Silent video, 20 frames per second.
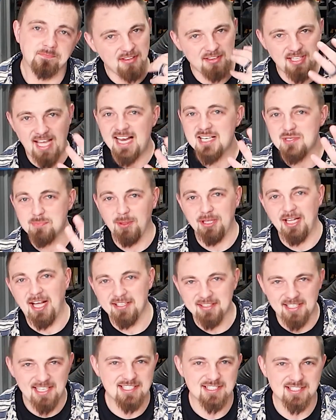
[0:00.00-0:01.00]
last but
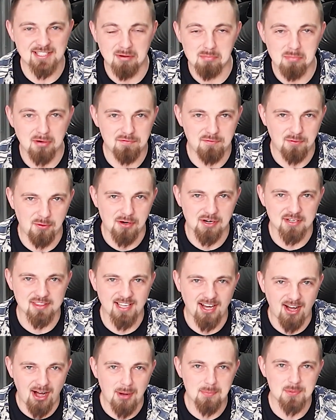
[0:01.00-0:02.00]
not least, number 4,
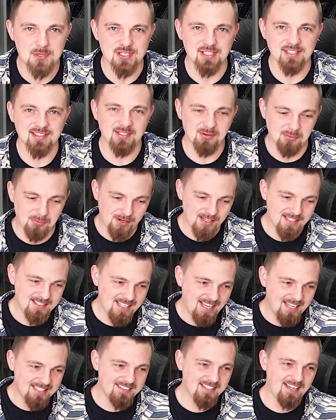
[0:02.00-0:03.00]
the option, the
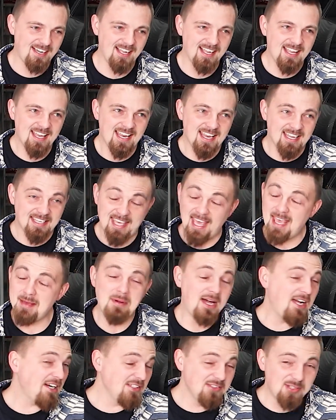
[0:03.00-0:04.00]
one that
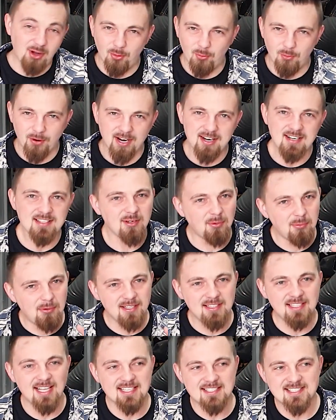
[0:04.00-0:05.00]
came out of nowhere, the
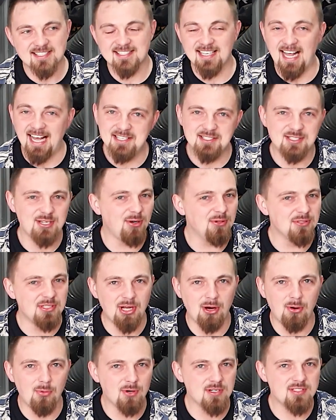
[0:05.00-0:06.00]
one that's, I don't
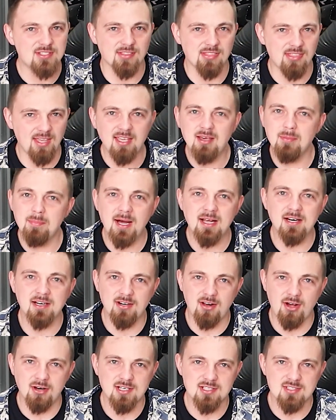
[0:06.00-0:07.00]
know what to think about
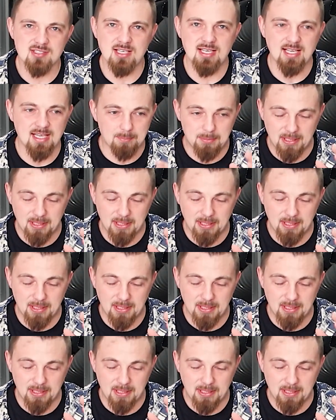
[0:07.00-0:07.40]
it, honestly,